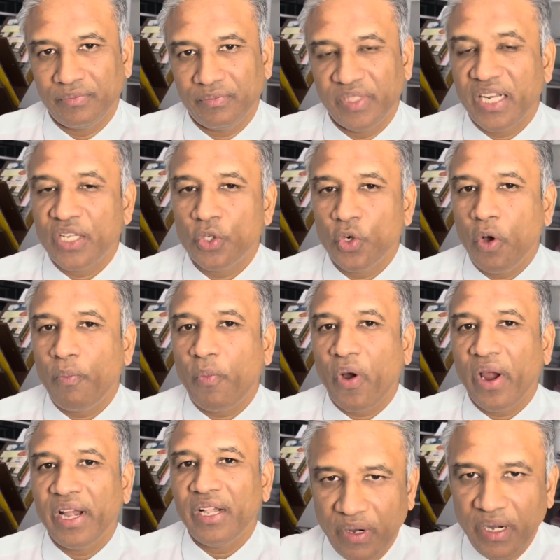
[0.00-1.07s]
There is no
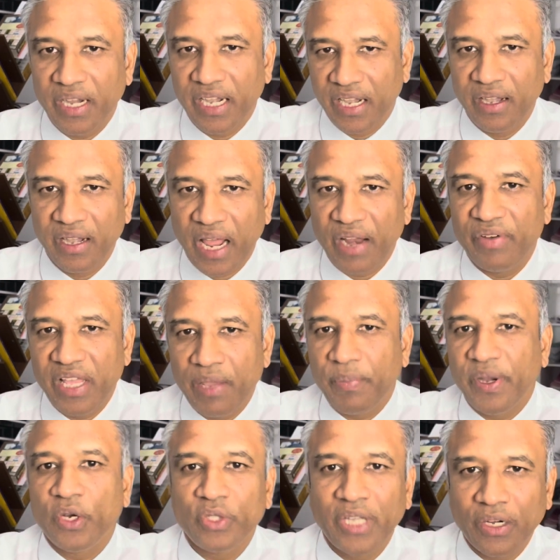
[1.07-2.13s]
point dive deep
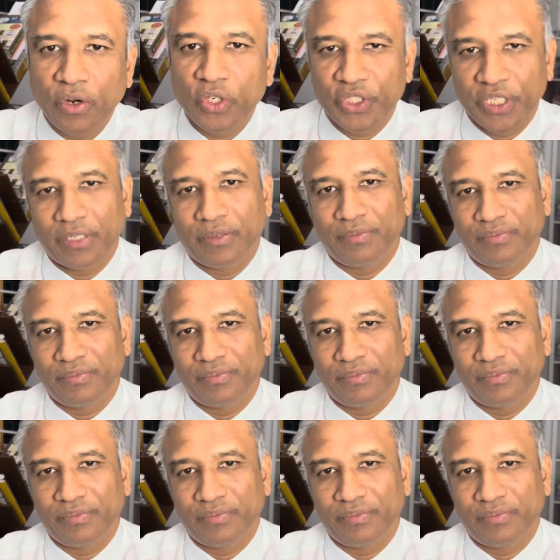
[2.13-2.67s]
into that question.